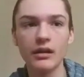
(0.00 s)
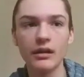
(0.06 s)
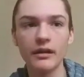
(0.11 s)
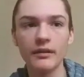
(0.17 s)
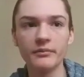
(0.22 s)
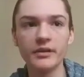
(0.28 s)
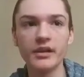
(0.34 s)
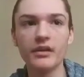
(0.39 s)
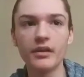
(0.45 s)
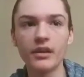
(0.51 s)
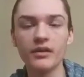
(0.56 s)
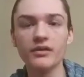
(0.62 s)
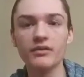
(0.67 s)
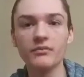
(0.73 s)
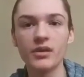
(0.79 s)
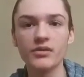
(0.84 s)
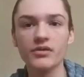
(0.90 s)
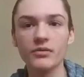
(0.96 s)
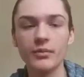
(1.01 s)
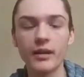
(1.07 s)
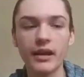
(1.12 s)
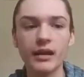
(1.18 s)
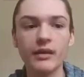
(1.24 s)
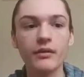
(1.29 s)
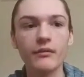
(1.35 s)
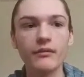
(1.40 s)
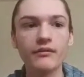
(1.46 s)
I mean, other muscle
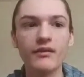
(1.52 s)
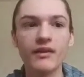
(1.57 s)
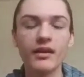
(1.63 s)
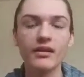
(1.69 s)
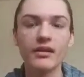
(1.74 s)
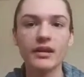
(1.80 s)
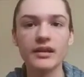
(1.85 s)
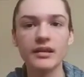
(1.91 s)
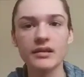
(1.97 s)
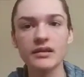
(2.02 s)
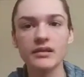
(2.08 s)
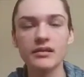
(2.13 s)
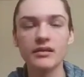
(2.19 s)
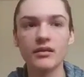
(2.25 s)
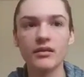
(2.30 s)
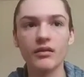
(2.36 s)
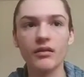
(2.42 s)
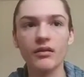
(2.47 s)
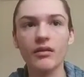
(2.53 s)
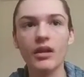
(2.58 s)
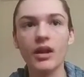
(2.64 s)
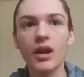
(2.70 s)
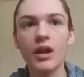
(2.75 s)
pain, various, you know,